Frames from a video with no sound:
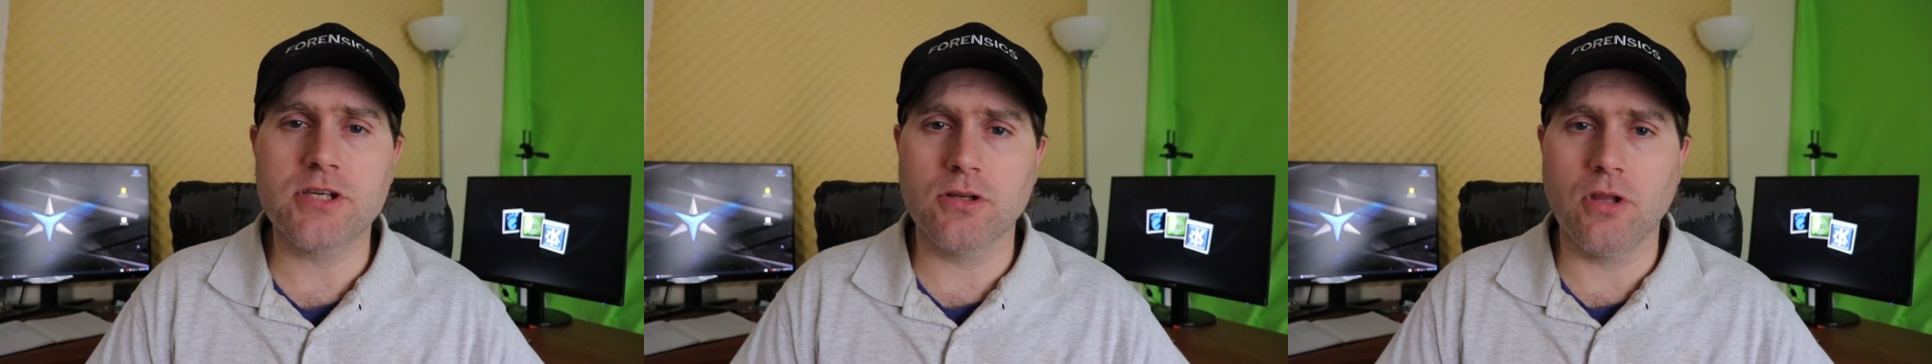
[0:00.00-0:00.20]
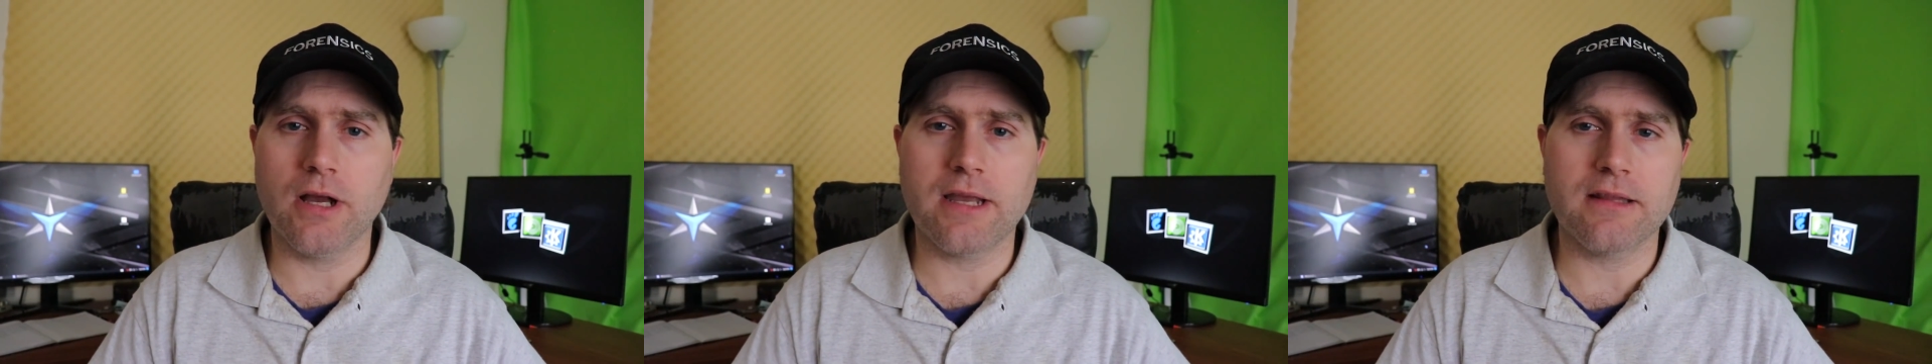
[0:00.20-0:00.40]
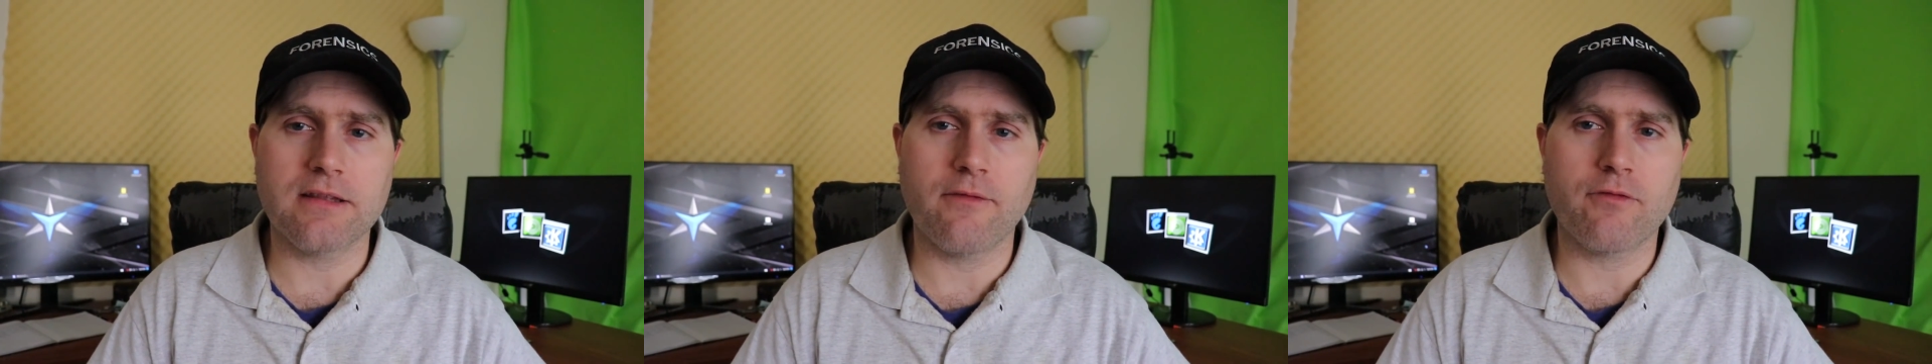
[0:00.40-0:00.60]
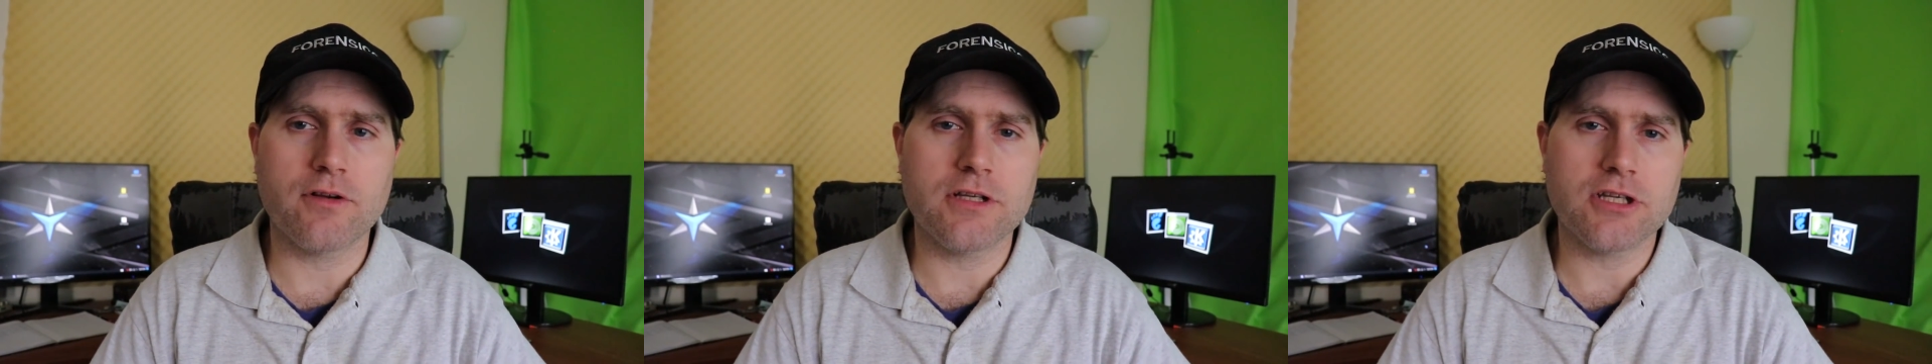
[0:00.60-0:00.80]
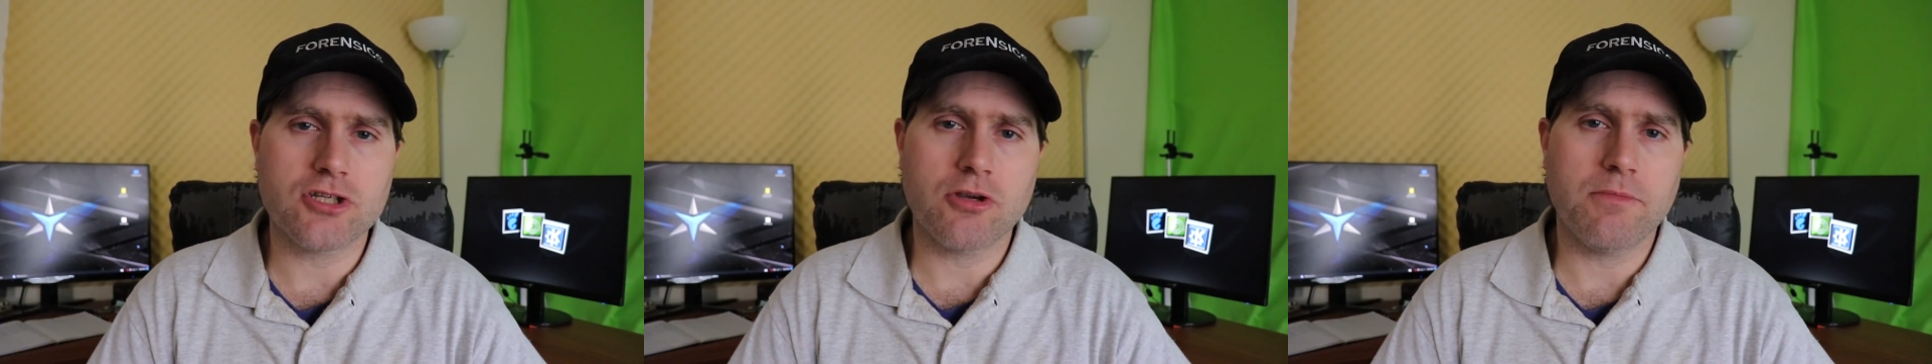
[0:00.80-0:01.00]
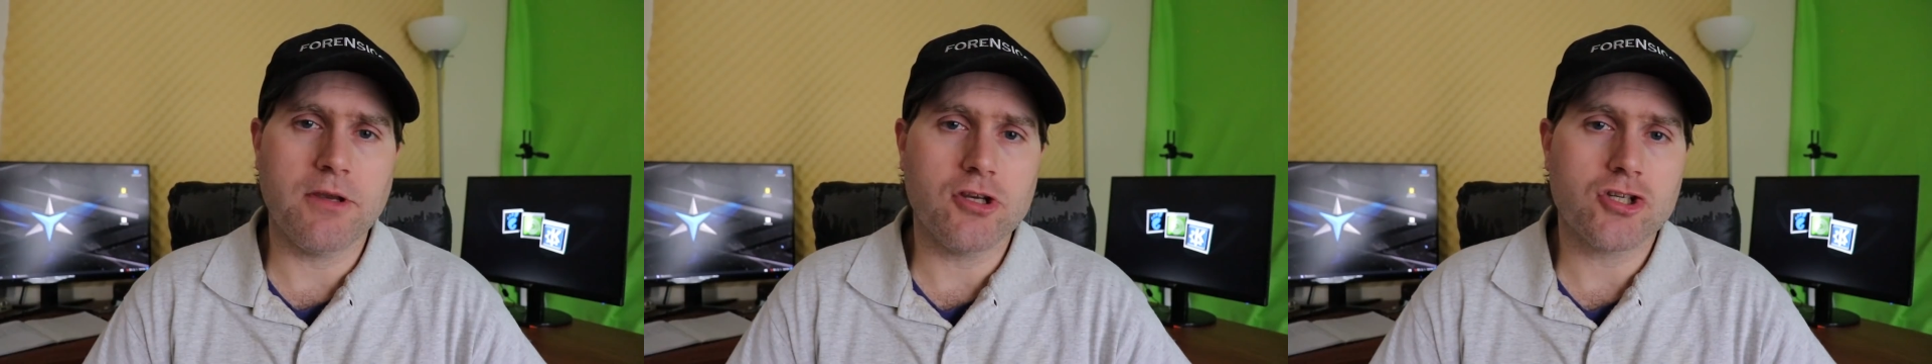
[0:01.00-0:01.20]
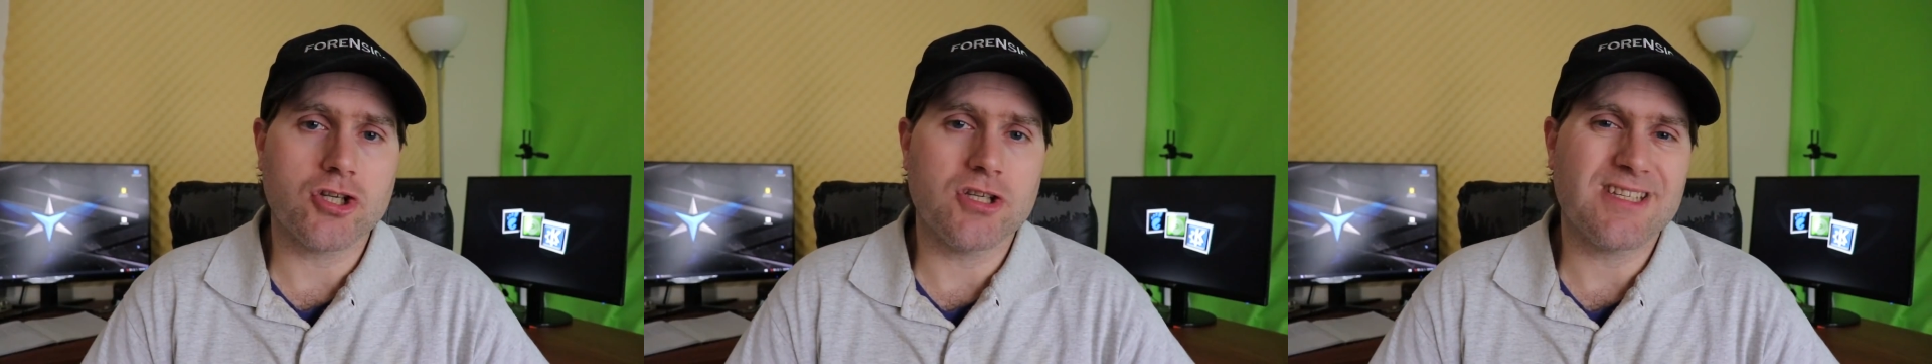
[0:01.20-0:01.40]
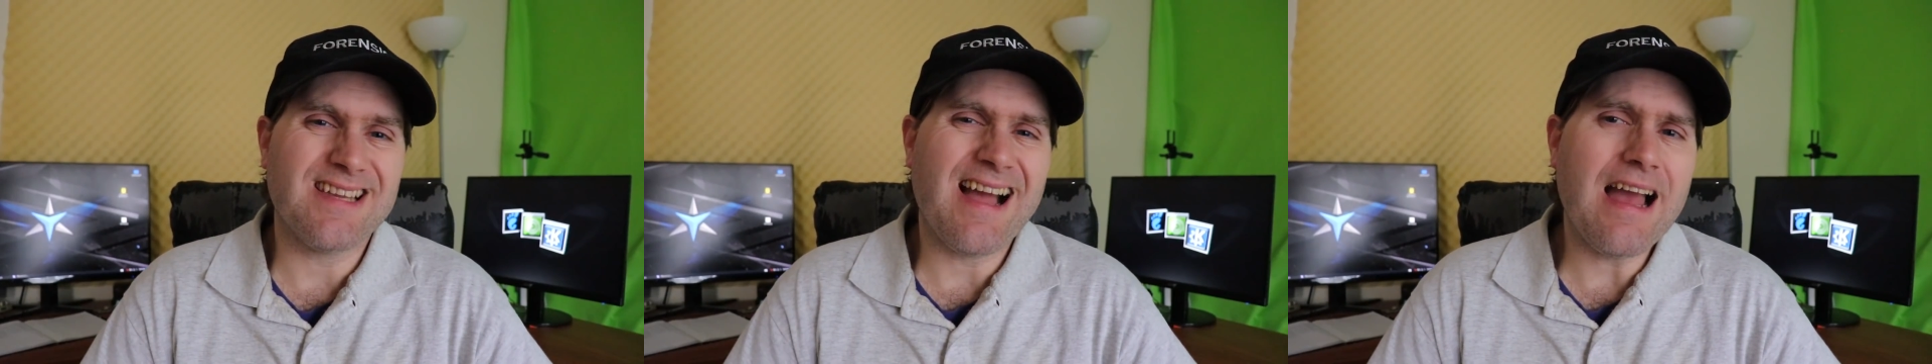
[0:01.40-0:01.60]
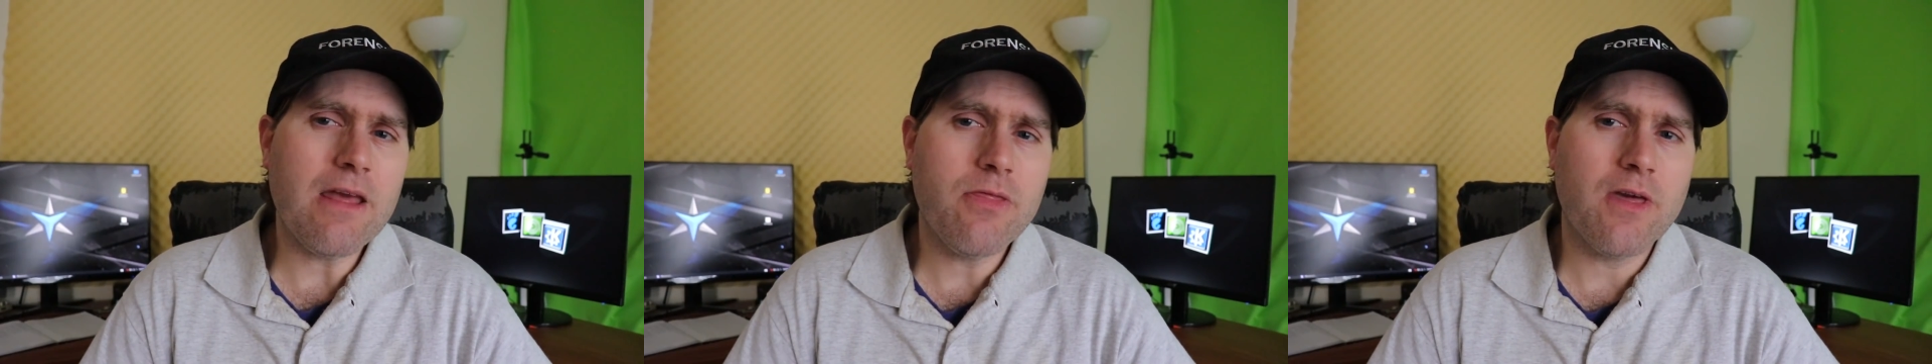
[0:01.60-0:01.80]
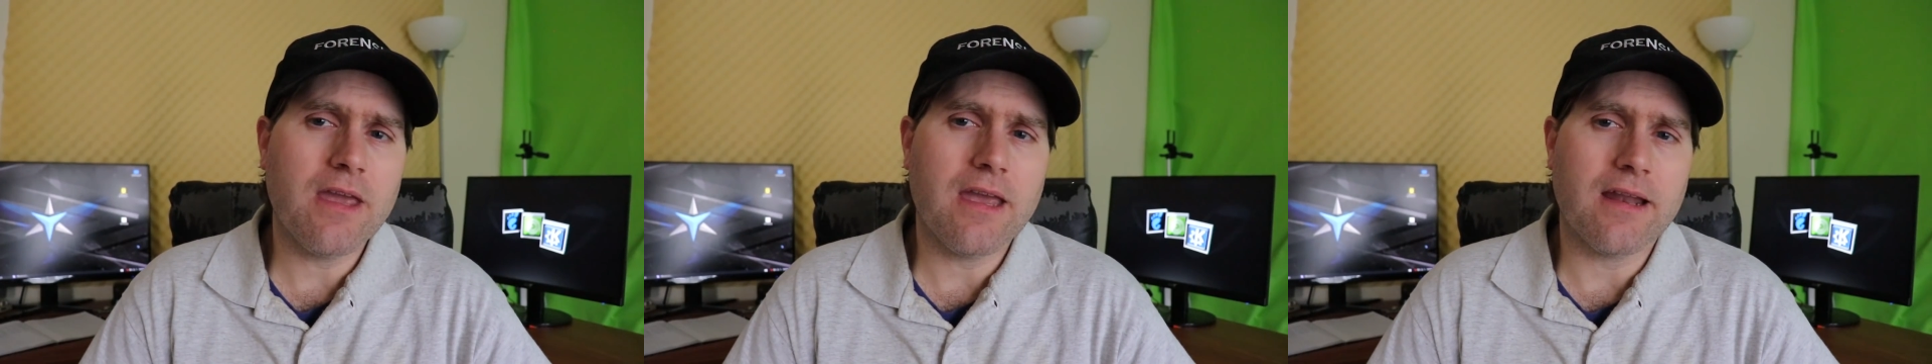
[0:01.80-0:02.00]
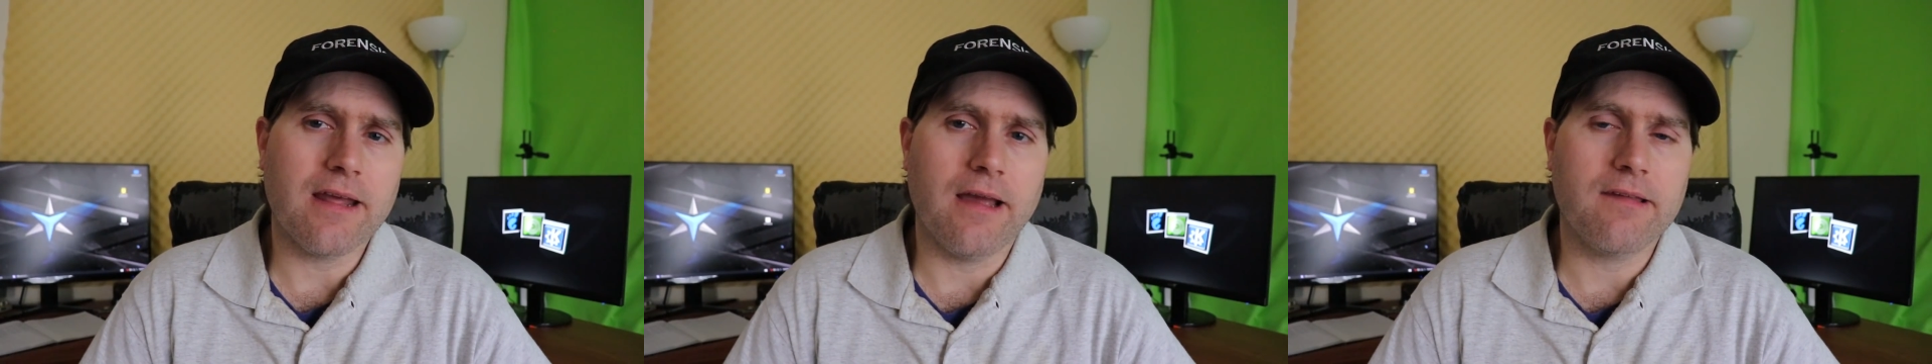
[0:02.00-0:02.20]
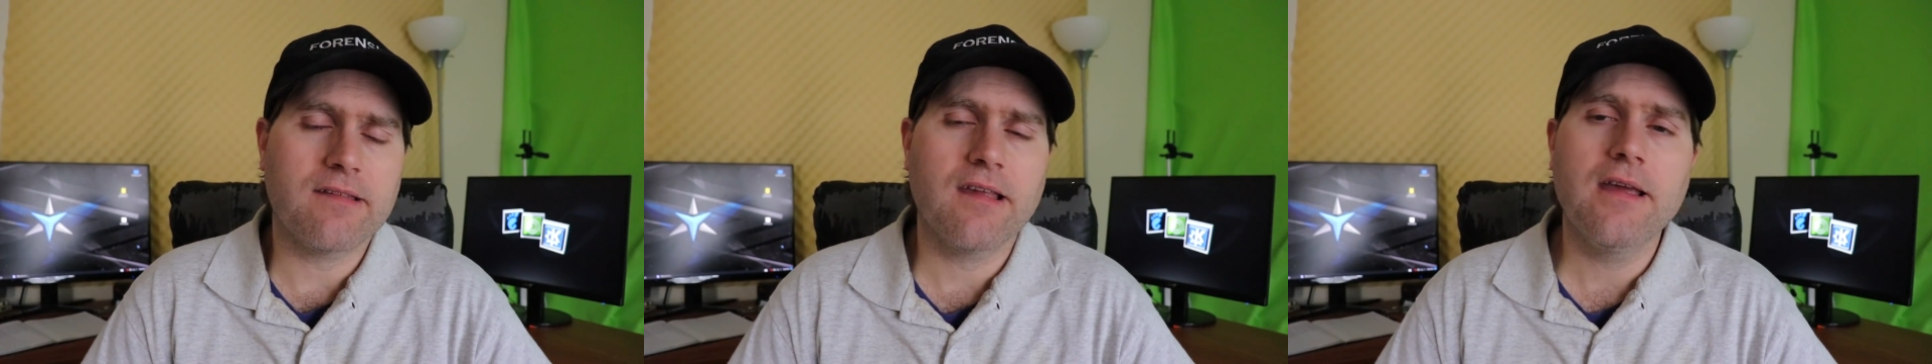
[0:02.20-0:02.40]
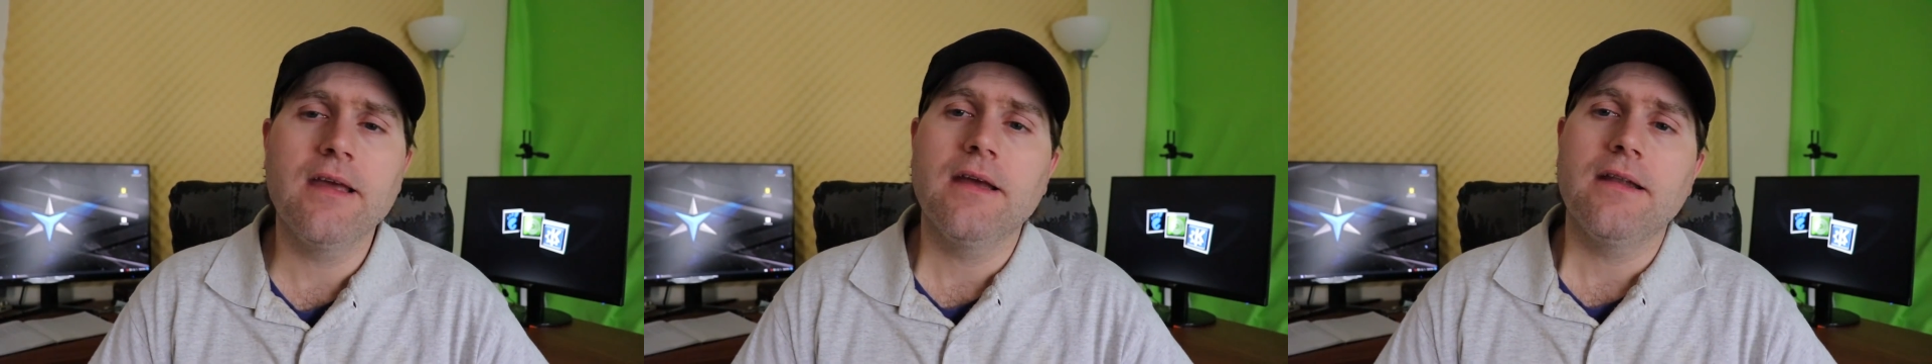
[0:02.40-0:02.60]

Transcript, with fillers: to look at different distributions? I think it is.